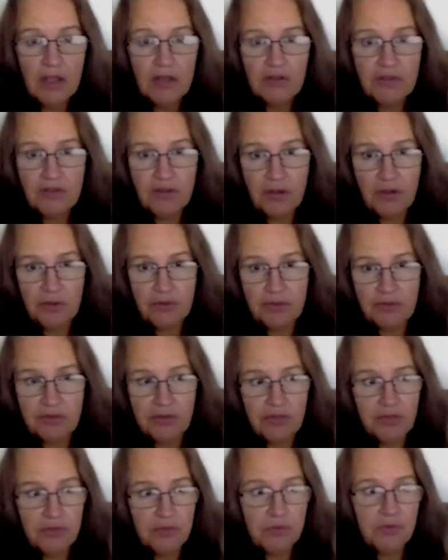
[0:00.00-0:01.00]
So the
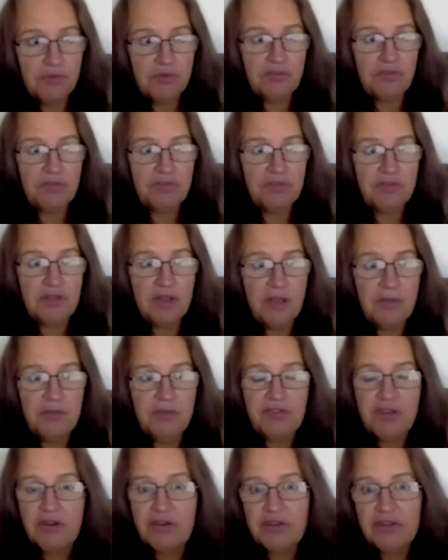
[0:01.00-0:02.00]
thoughts I'm
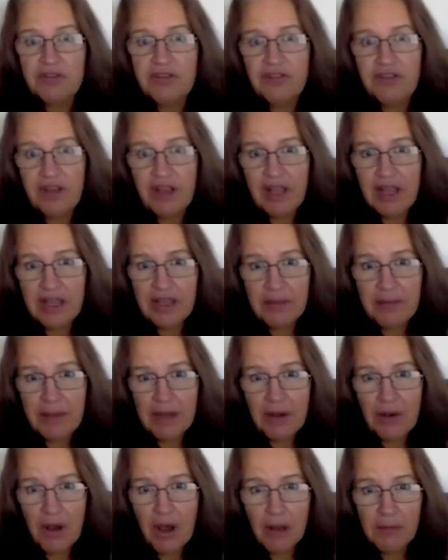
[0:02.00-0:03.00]
sharing today
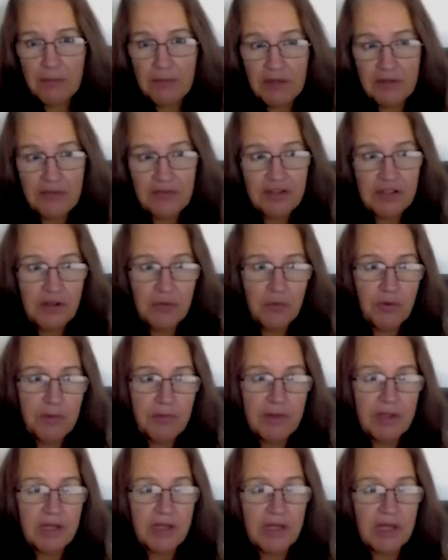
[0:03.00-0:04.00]
about uplifting
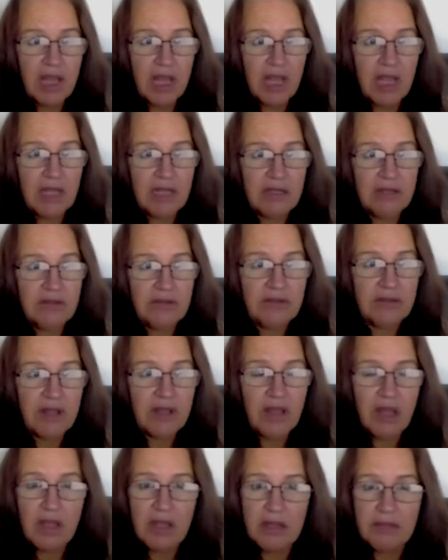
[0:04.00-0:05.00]
women and
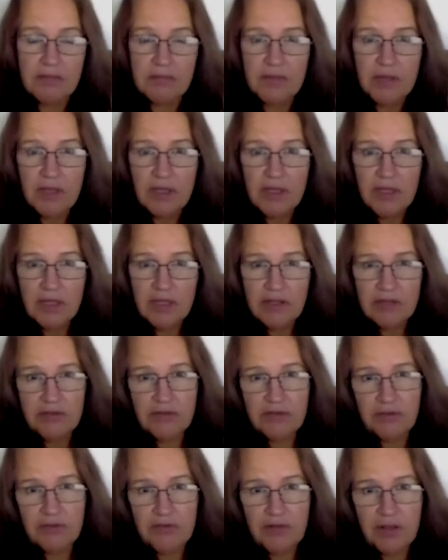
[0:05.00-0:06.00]

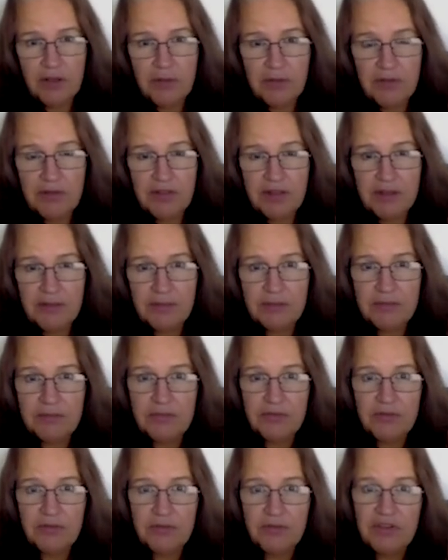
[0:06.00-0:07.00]
sort of helping them
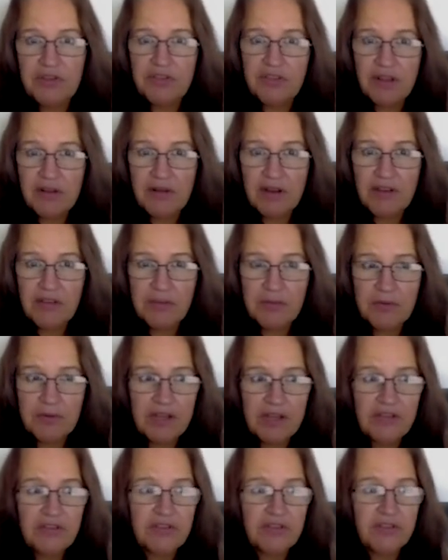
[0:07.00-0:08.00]
to reach their
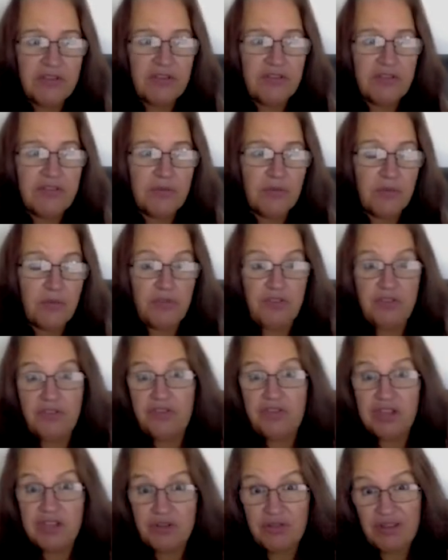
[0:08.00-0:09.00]
aspirations or just
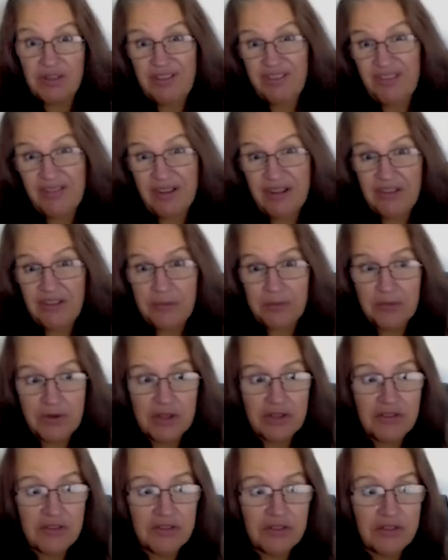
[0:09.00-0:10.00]
increase their
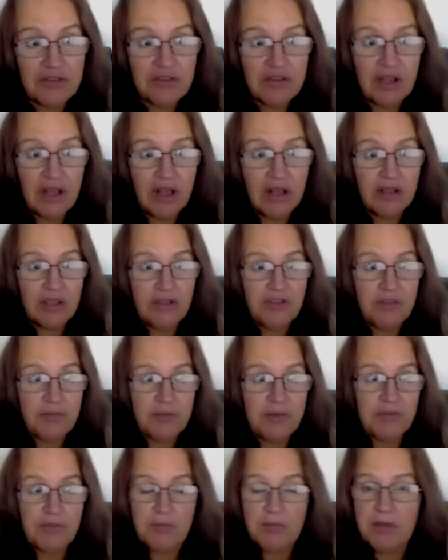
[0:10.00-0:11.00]
aspirations are going to
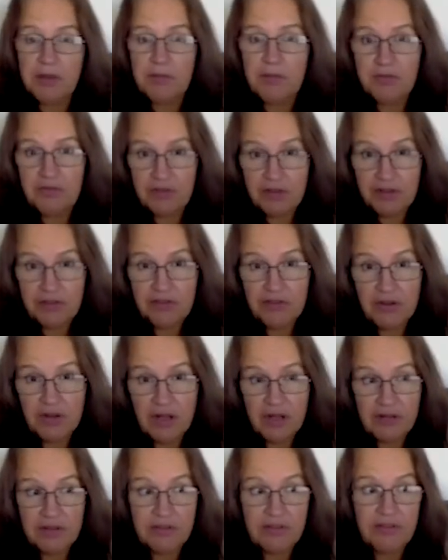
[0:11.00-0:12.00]
be from my professional
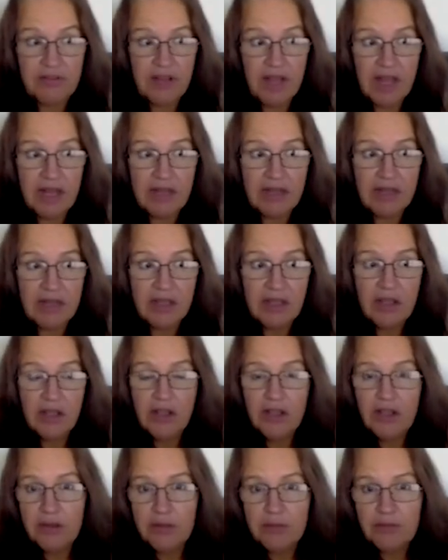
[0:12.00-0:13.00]
understanding,
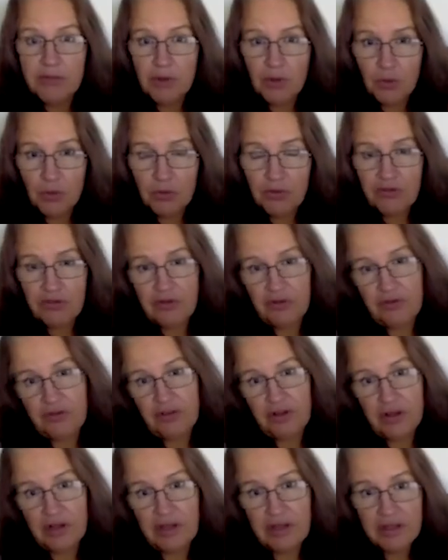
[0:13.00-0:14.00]
but also
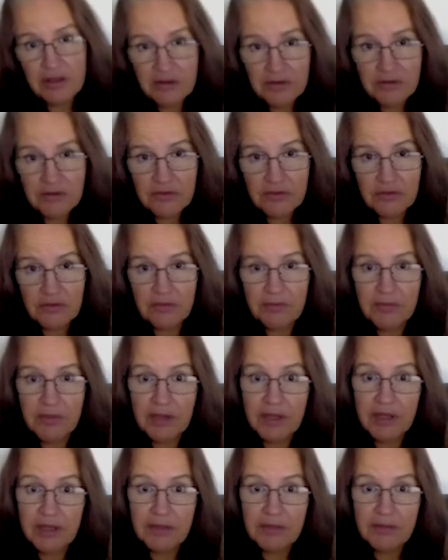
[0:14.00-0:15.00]
tied into
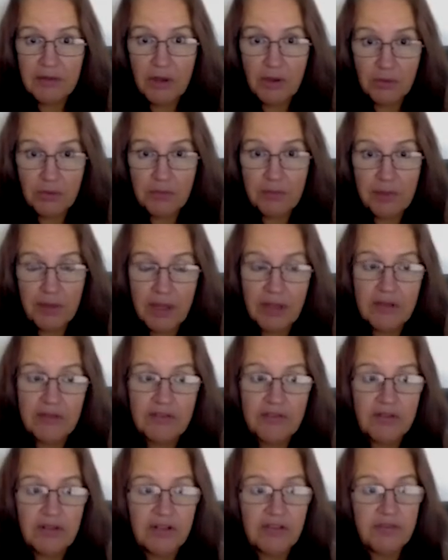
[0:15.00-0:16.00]
my own
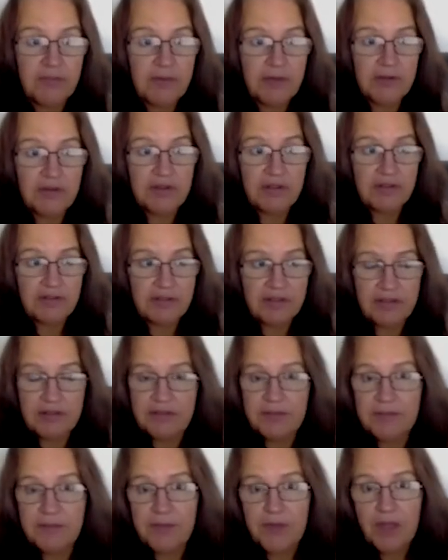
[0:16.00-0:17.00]
personal
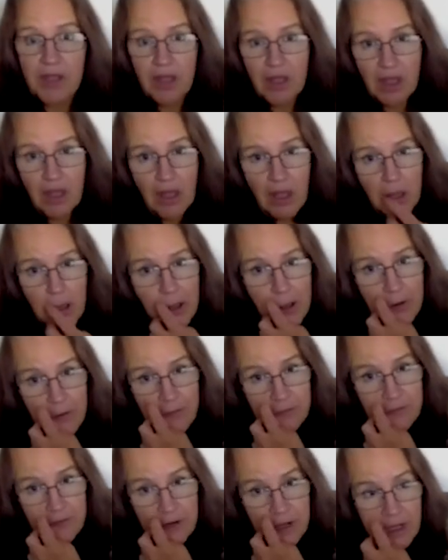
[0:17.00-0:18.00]
experiences.
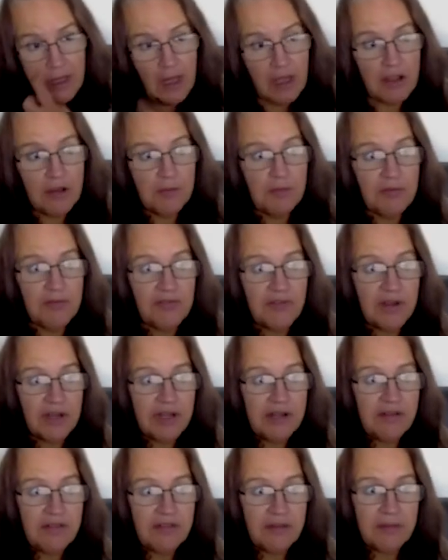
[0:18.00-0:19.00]
Hopefully I can
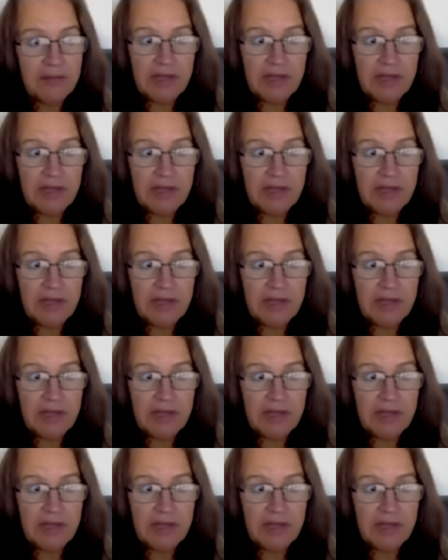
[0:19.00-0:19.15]
provide some